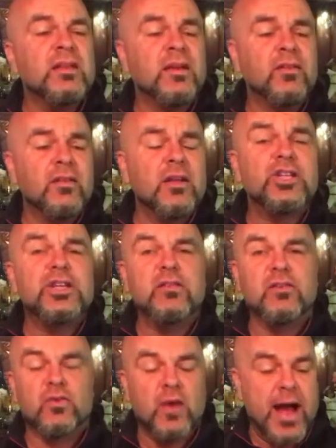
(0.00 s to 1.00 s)
This is a
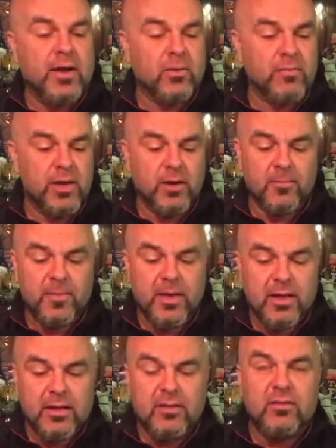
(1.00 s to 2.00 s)
cheese and cracker beer.
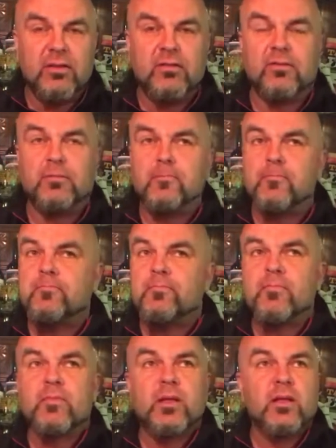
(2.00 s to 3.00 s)
This is
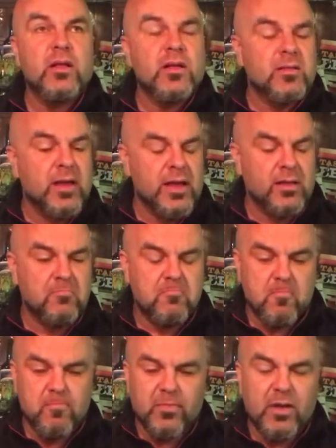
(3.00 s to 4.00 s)
like
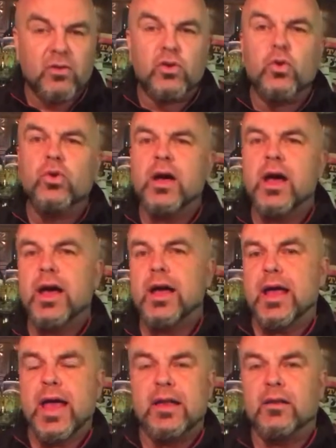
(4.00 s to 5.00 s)

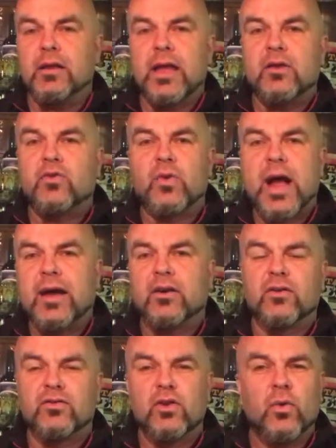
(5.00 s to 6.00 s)
Gouda and
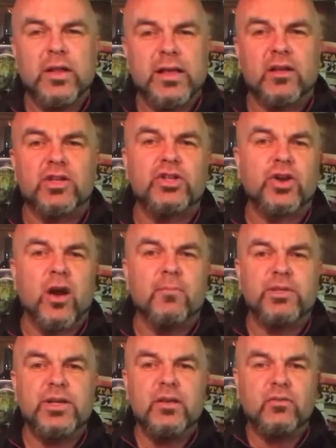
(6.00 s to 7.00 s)
crackers. You don't like a
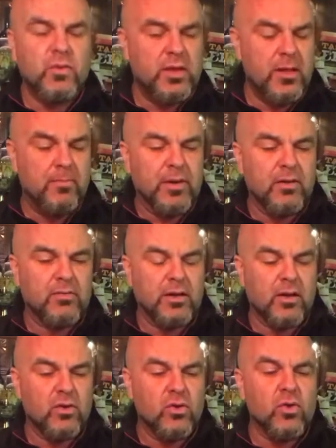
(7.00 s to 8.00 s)
sharp cheese with it, but it's
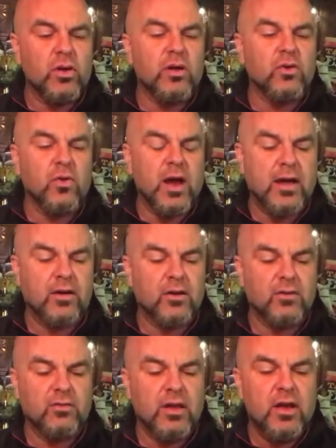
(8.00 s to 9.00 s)
like a Gouda and
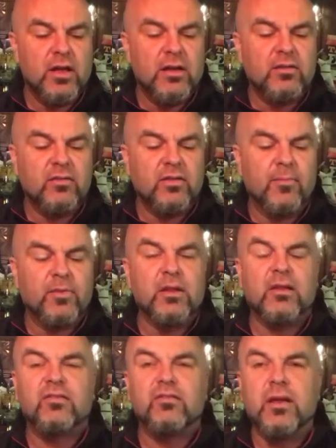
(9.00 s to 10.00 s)
crackers. This is
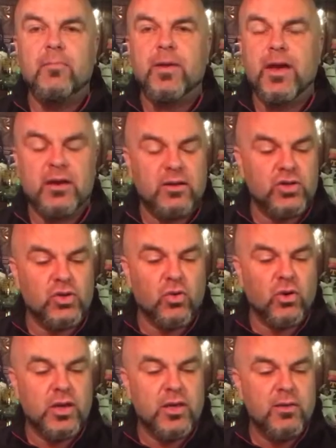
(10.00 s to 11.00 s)
something to sip and
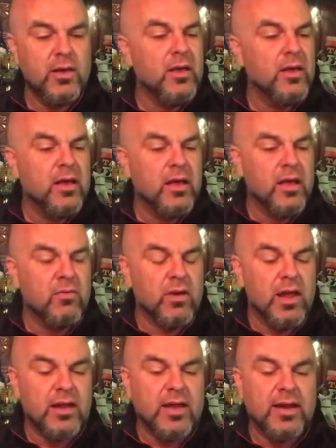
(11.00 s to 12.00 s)
enjoy
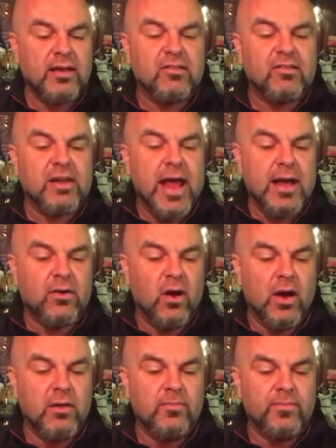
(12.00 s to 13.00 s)
and kind of snack
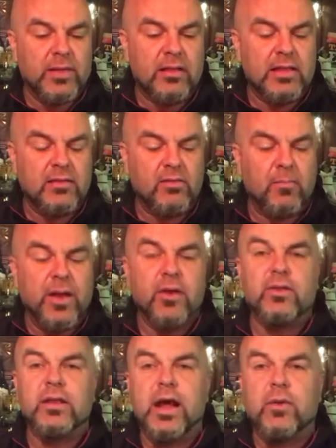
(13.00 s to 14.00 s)
on. That's a
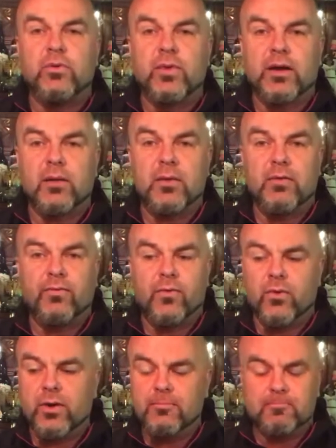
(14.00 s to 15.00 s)
pairing that I would recommend
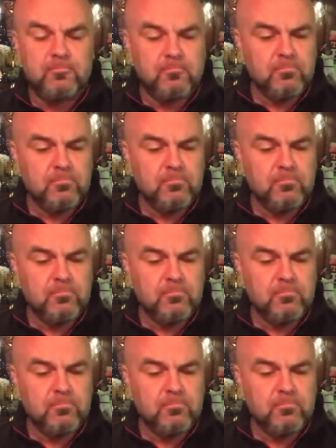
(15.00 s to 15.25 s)
for it.